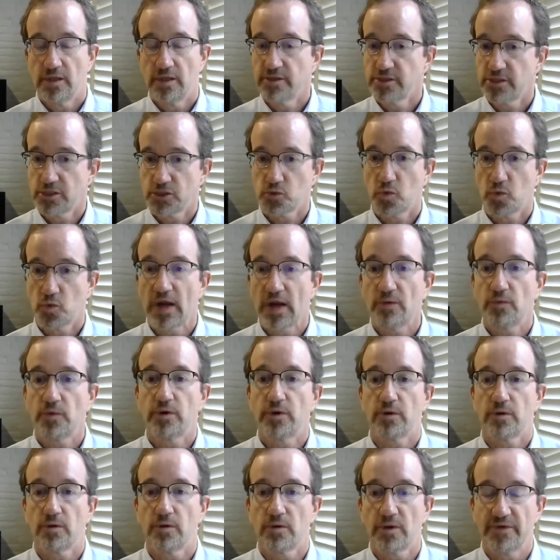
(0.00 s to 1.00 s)
This is right when
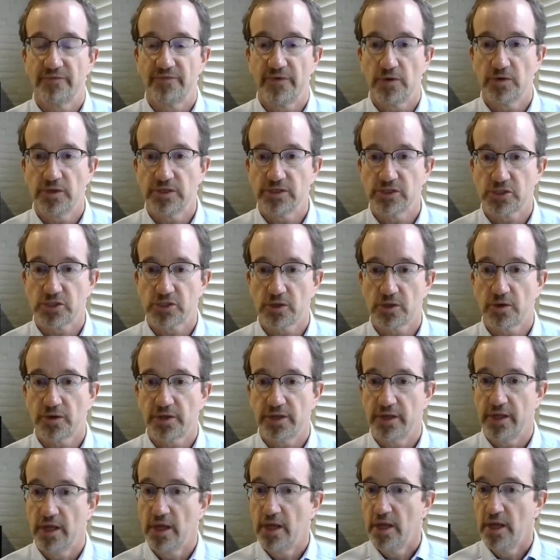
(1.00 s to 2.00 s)
early voting
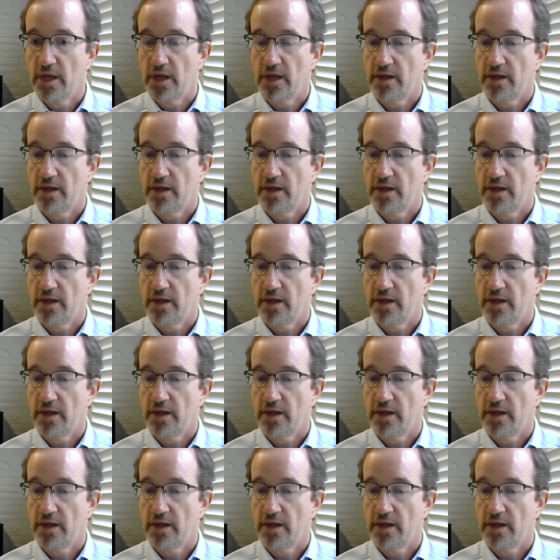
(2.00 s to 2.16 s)
started,